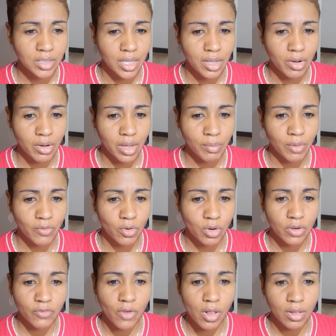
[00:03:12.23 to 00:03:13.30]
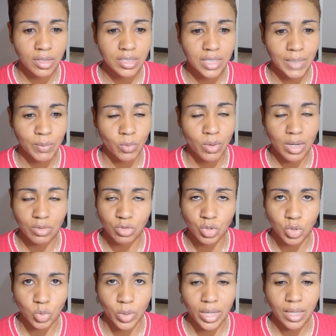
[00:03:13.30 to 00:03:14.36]
the internet before falling asleep around
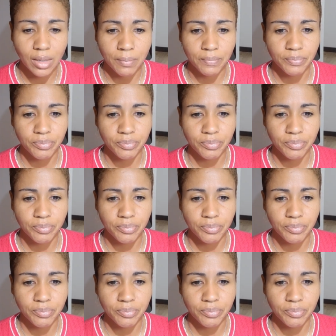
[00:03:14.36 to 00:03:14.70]
2 a.m.